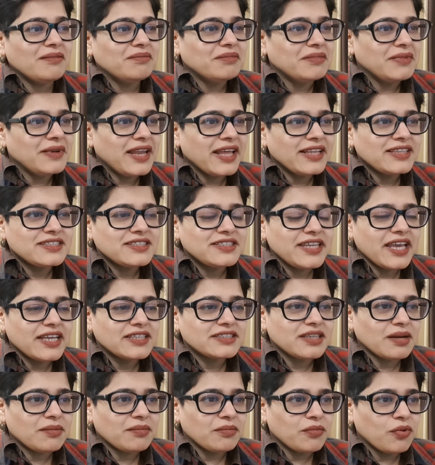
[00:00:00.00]
let's take
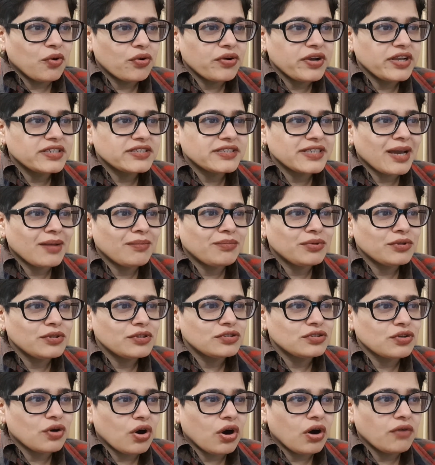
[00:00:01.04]
some more
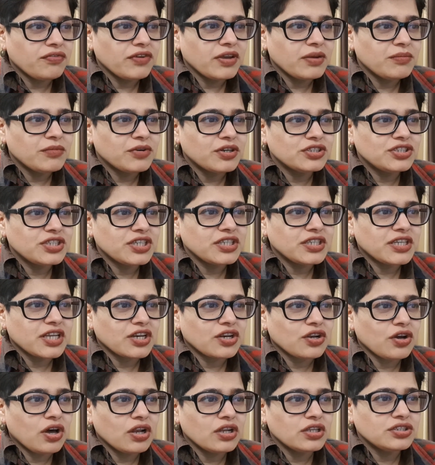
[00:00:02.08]
examples of emerging
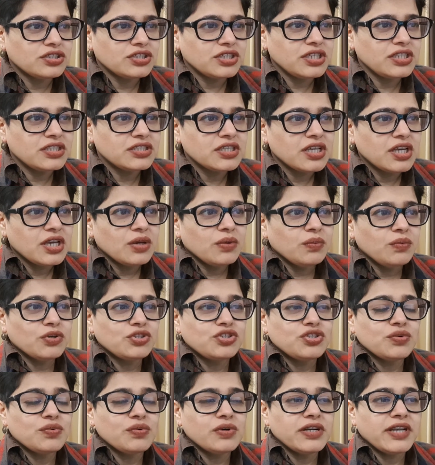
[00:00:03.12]
technologies, which
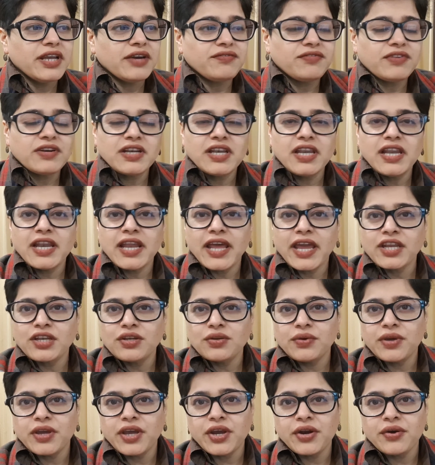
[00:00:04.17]
you will definitely like to
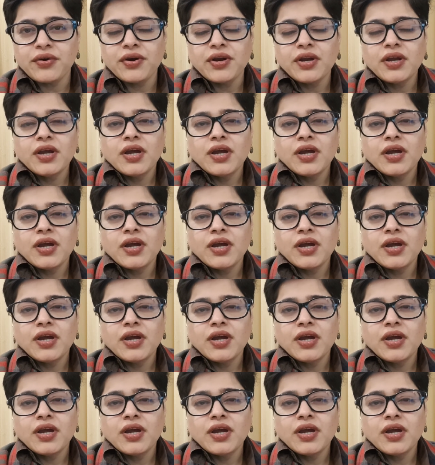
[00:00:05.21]
hear.